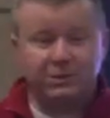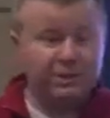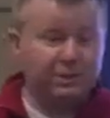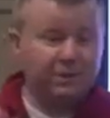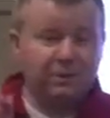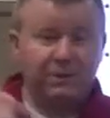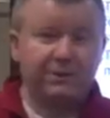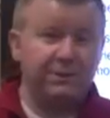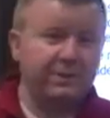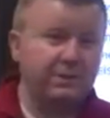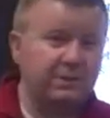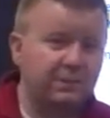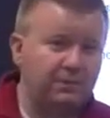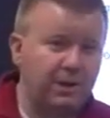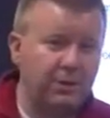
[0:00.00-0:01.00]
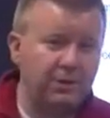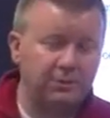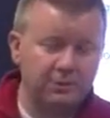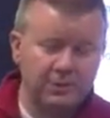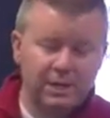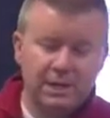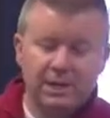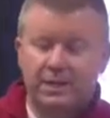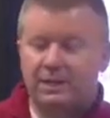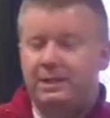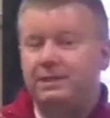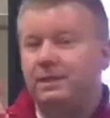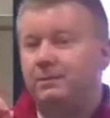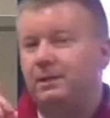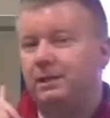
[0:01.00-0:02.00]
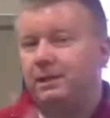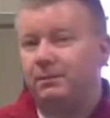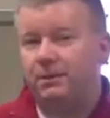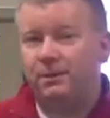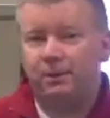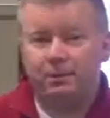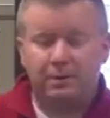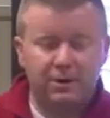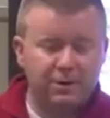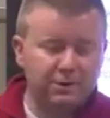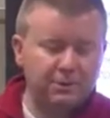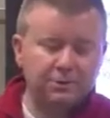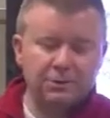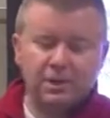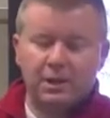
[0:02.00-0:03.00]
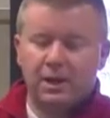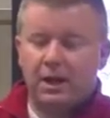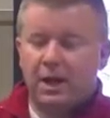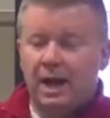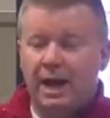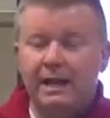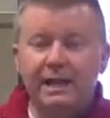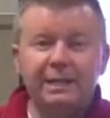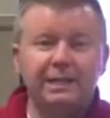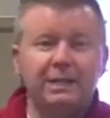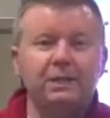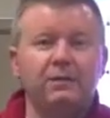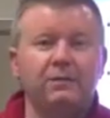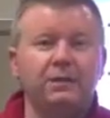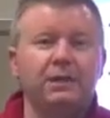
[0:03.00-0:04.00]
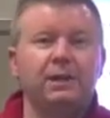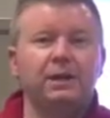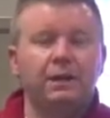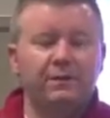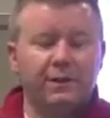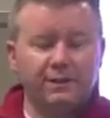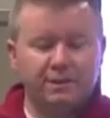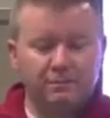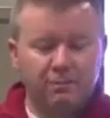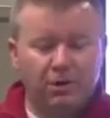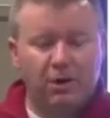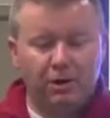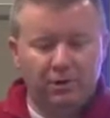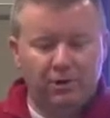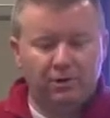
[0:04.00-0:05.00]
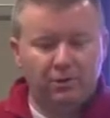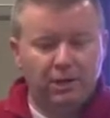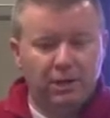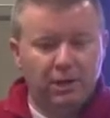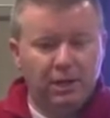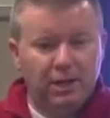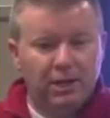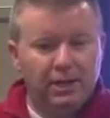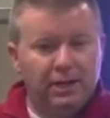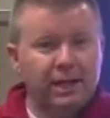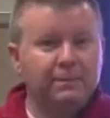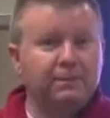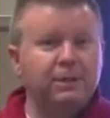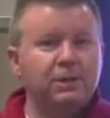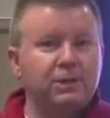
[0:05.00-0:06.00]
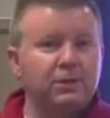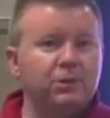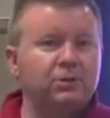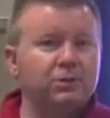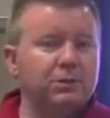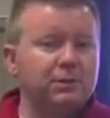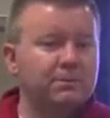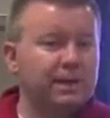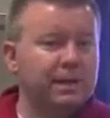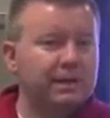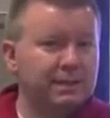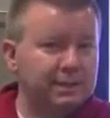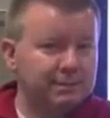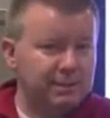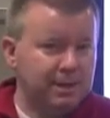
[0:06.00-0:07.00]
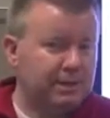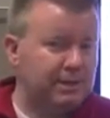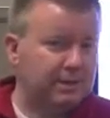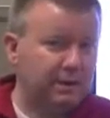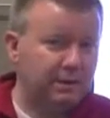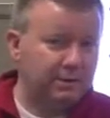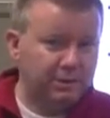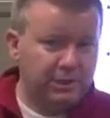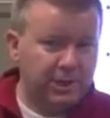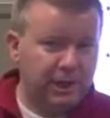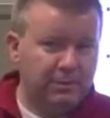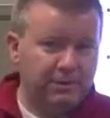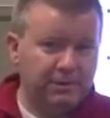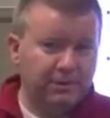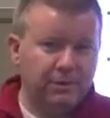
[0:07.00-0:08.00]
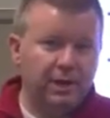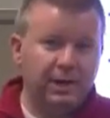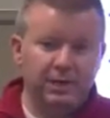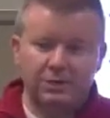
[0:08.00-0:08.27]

These could be physical models. These can be computer models. Anything you can think of as a model can be used to make this methodology happen, right?